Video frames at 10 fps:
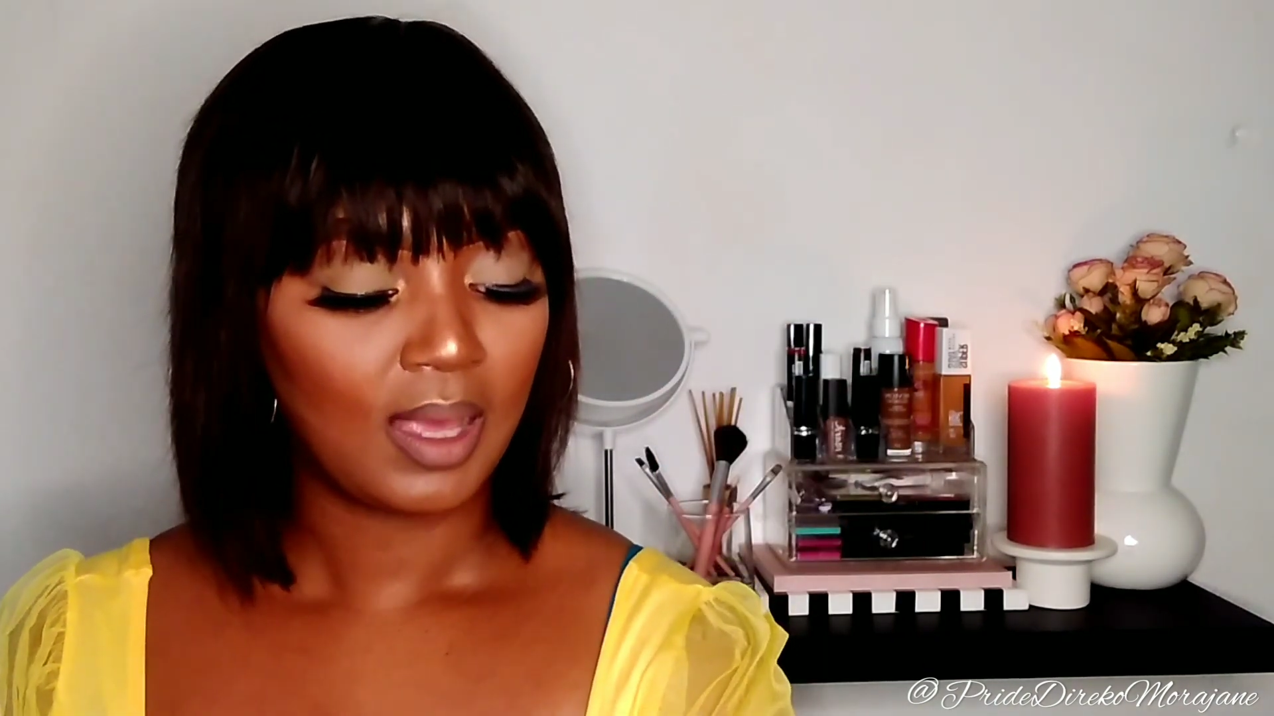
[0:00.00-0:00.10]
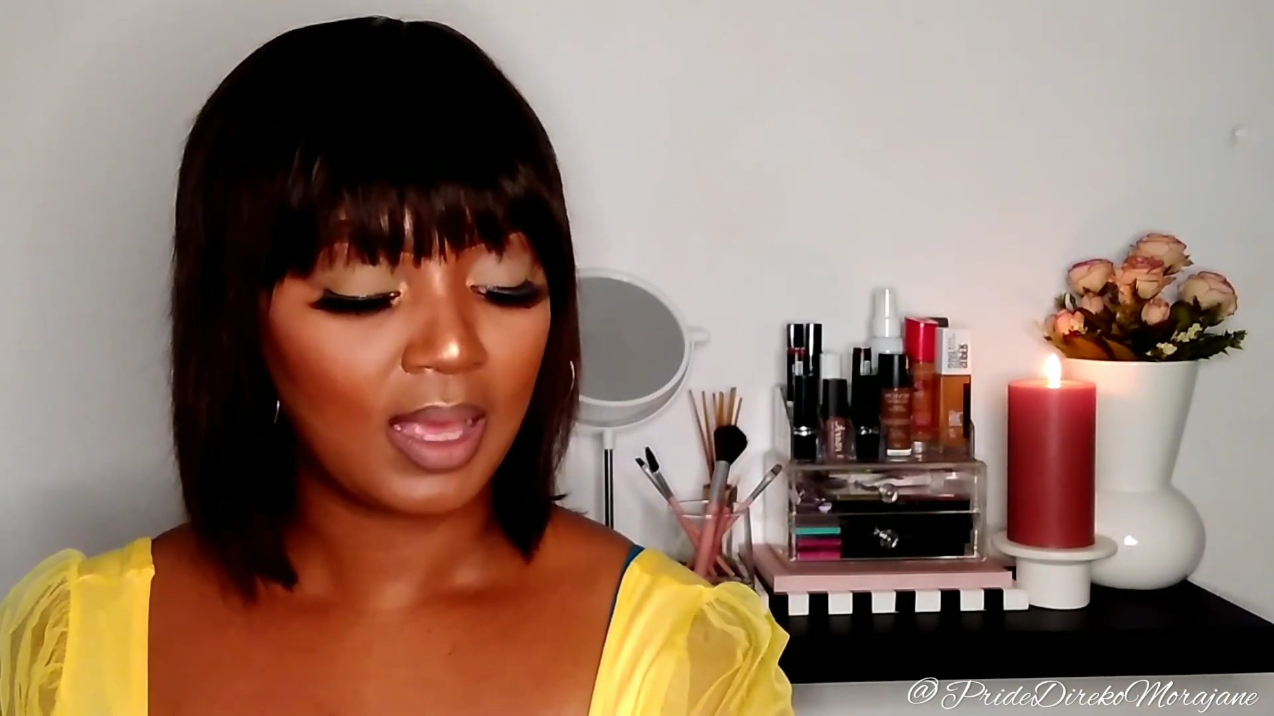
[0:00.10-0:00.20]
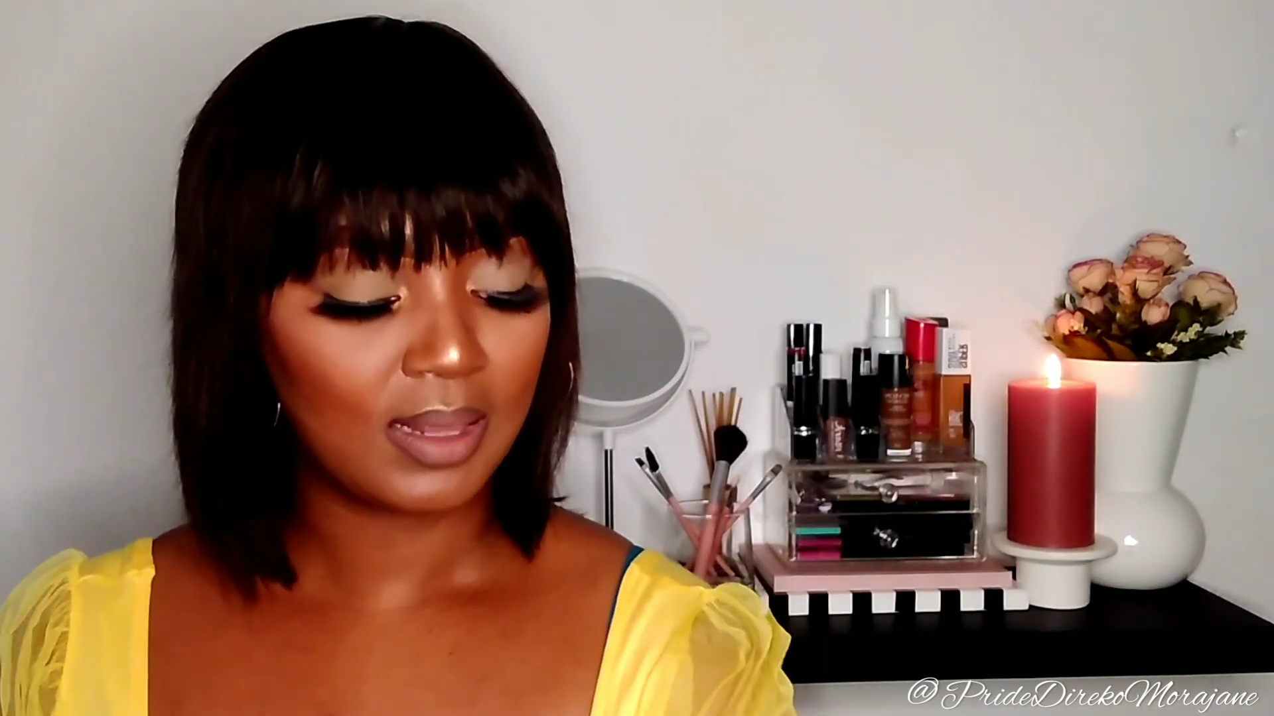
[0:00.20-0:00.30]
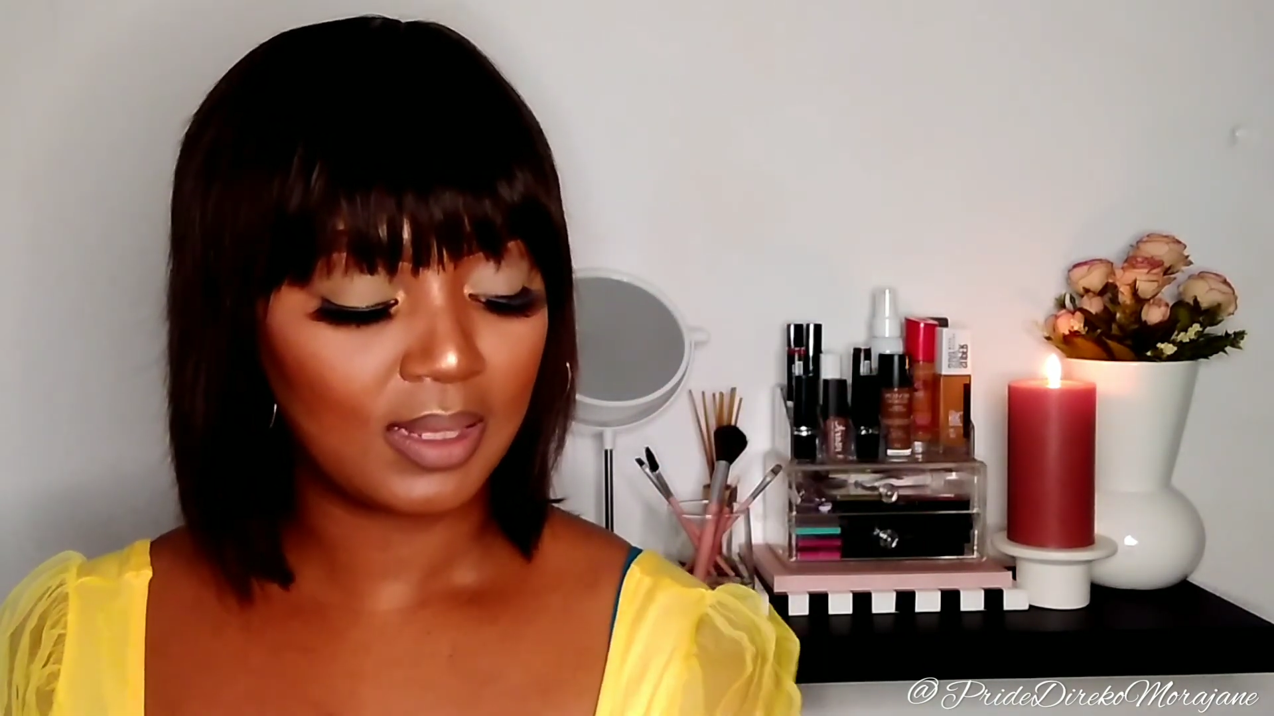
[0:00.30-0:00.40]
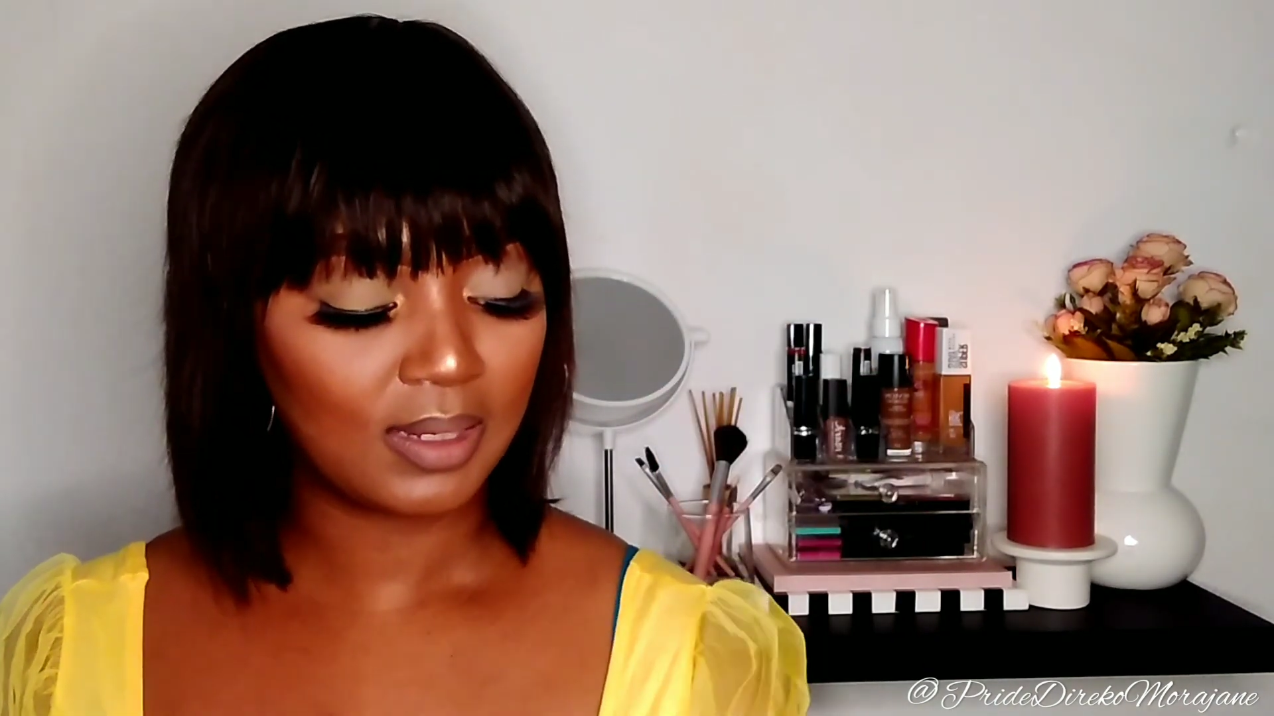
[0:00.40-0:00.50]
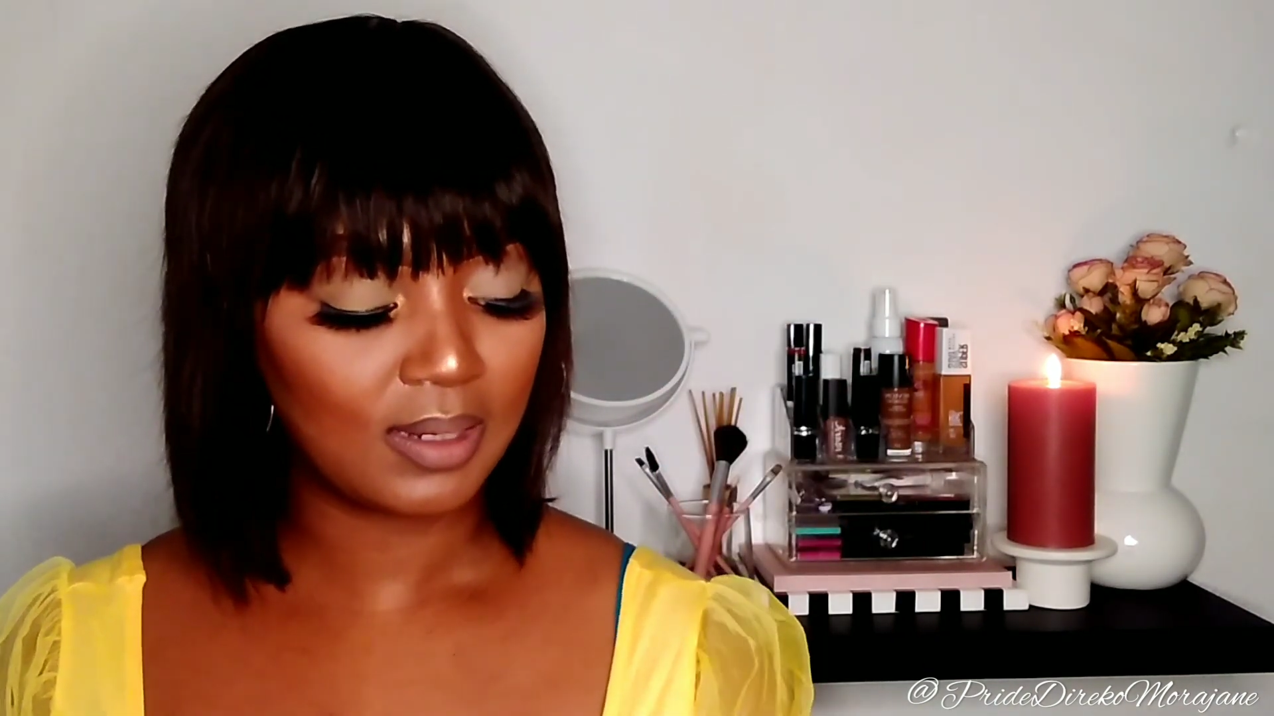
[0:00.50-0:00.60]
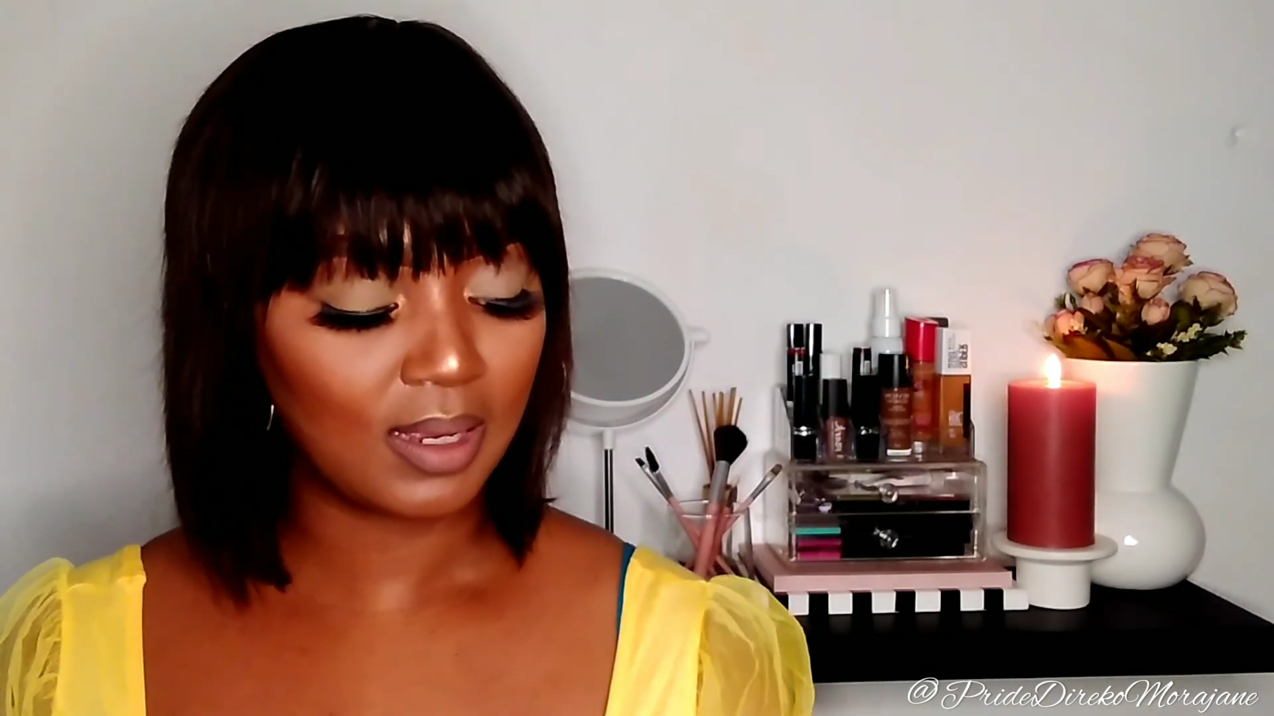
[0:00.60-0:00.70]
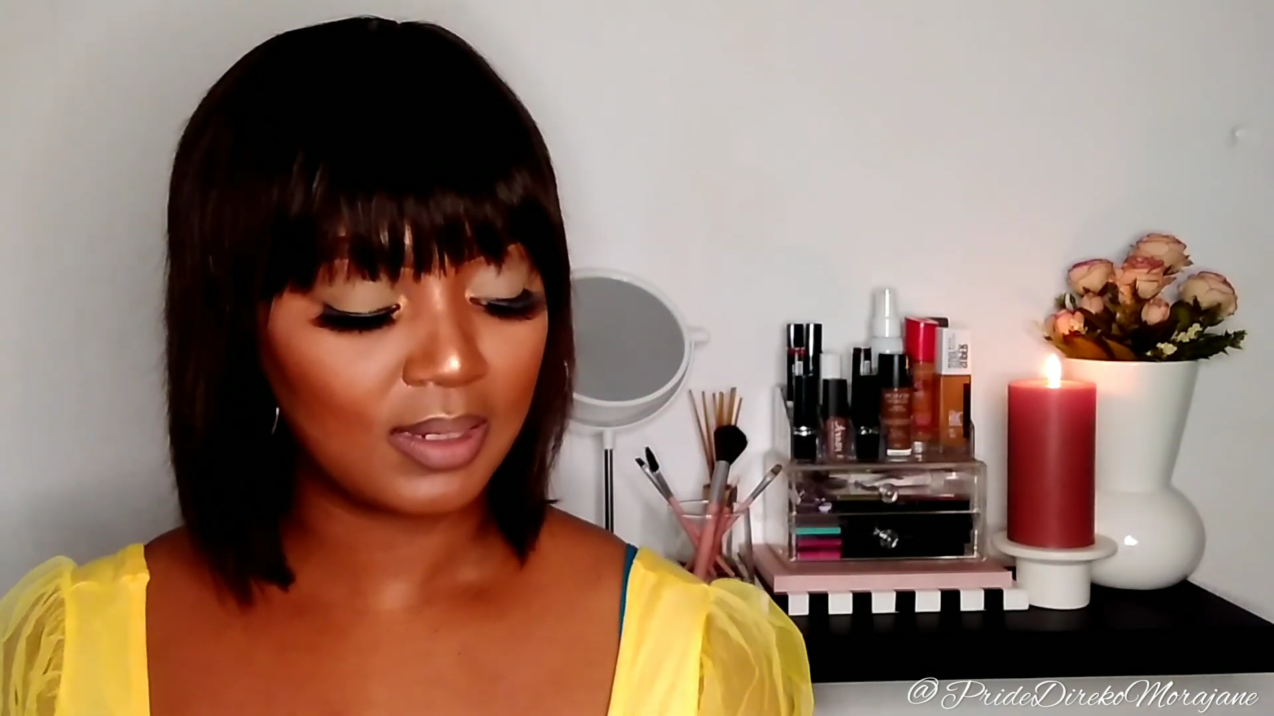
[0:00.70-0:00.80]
And then